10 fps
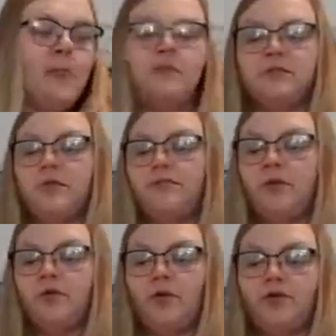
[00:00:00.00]
It was
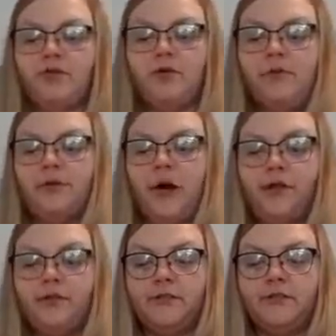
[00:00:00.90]
definitely worth the
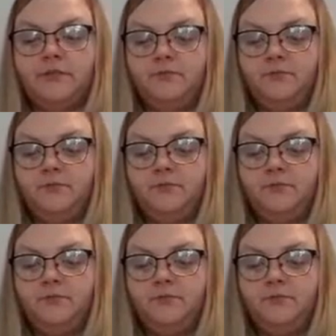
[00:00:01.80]
$12.